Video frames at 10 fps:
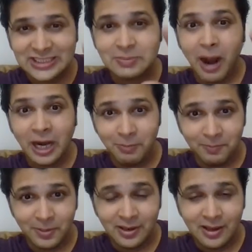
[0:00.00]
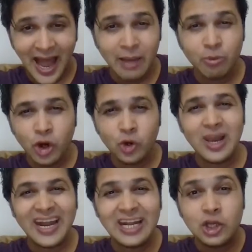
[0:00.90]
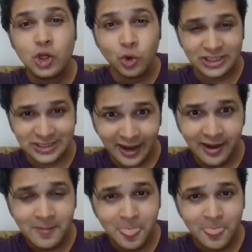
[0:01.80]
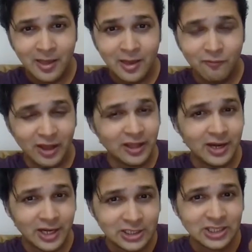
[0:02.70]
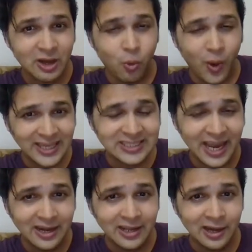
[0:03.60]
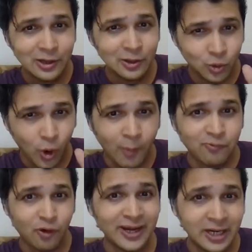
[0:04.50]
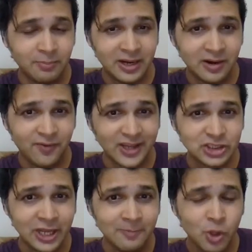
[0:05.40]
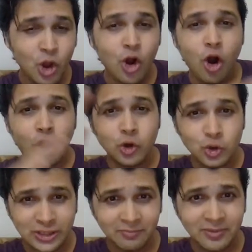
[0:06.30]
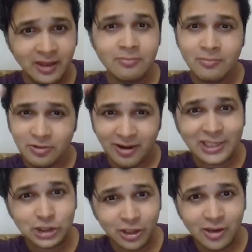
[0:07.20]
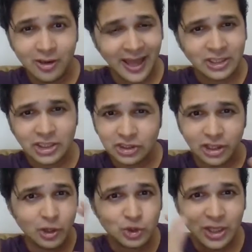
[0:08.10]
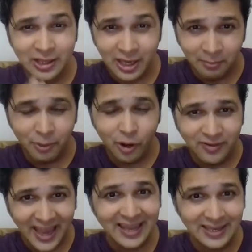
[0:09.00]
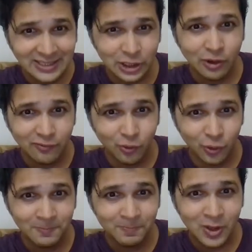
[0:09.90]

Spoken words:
are smart people, I'm going to let you decide whether it is a wise idea to opt for intermittent fasting or do something traditional like just reducing the number of calories in your food.